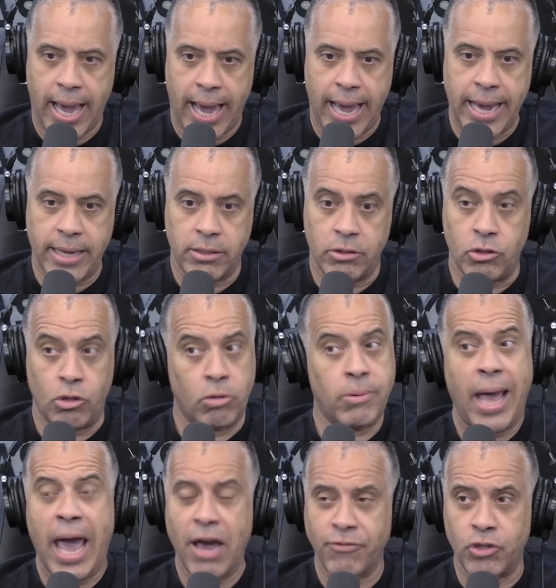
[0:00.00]
And you don't
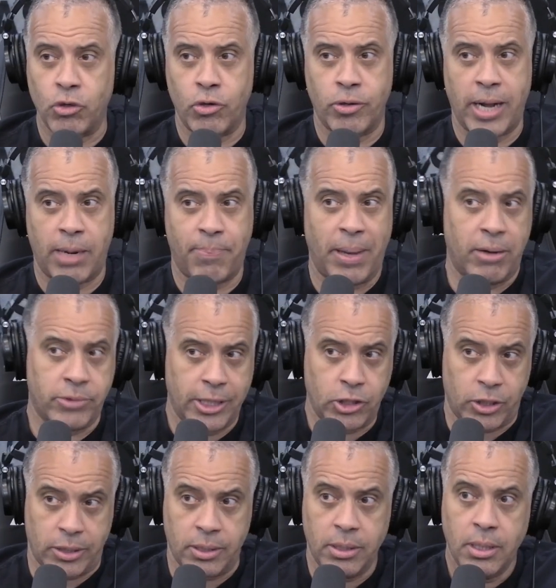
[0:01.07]
have to. You're not a
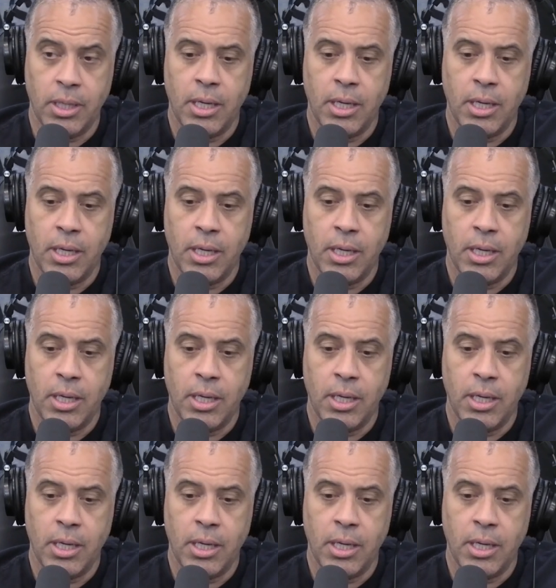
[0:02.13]
politician.